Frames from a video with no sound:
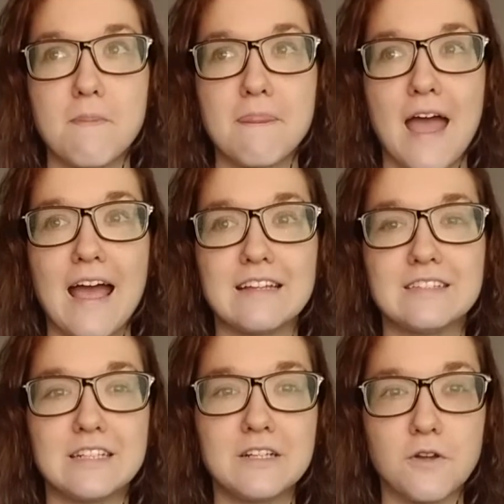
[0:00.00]
I
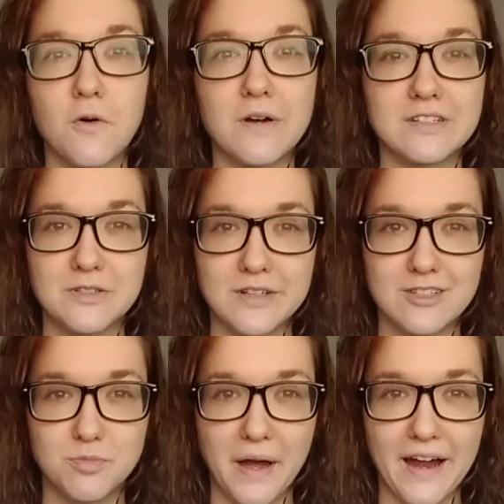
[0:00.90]
didn't know what to
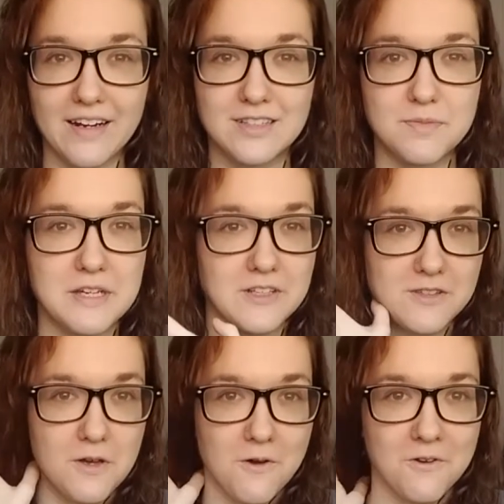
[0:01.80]
expect, because
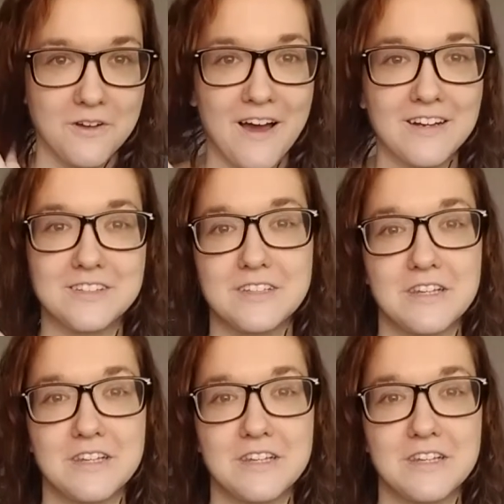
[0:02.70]
honestly,